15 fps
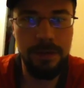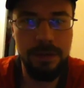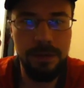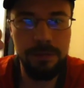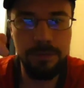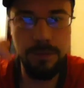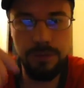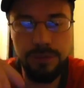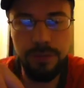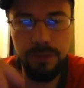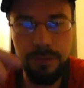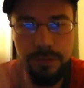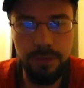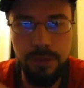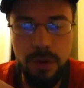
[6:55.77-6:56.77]

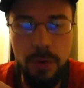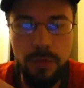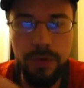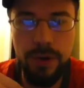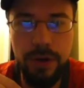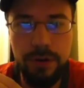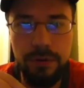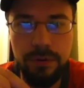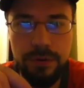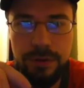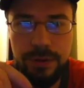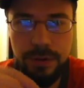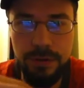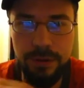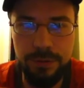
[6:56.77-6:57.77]
If you go there, you'll
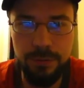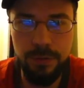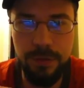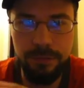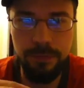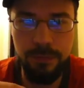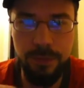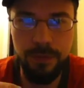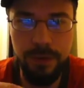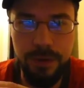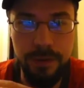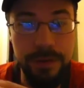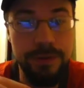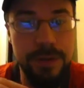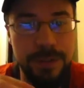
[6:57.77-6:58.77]
see there's one for
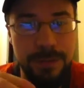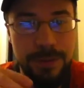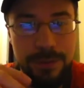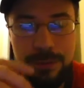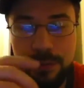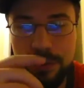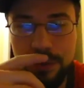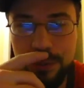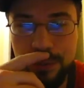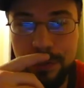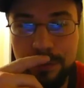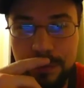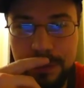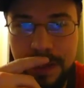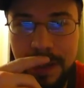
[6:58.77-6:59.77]
criticism, there's one for